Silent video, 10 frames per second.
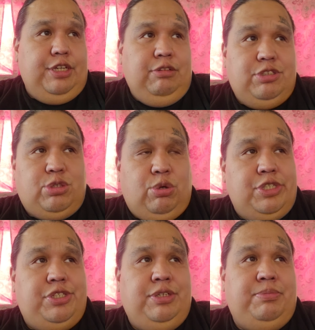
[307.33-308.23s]
he was
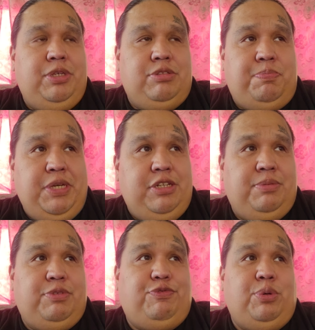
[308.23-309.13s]
torturing him. He was
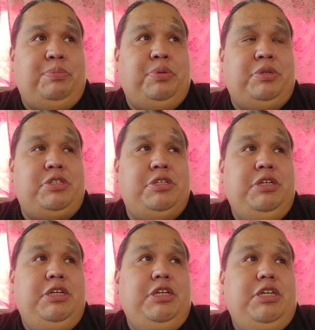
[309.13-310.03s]
beating him with phone books.
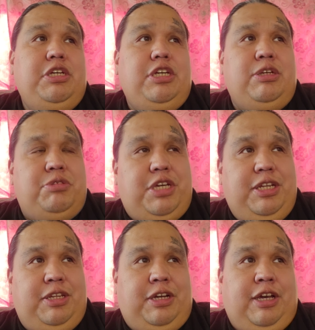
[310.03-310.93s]
He was
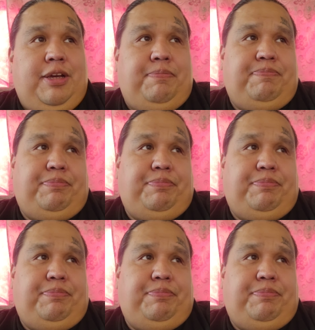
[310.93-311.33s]
getting the guy.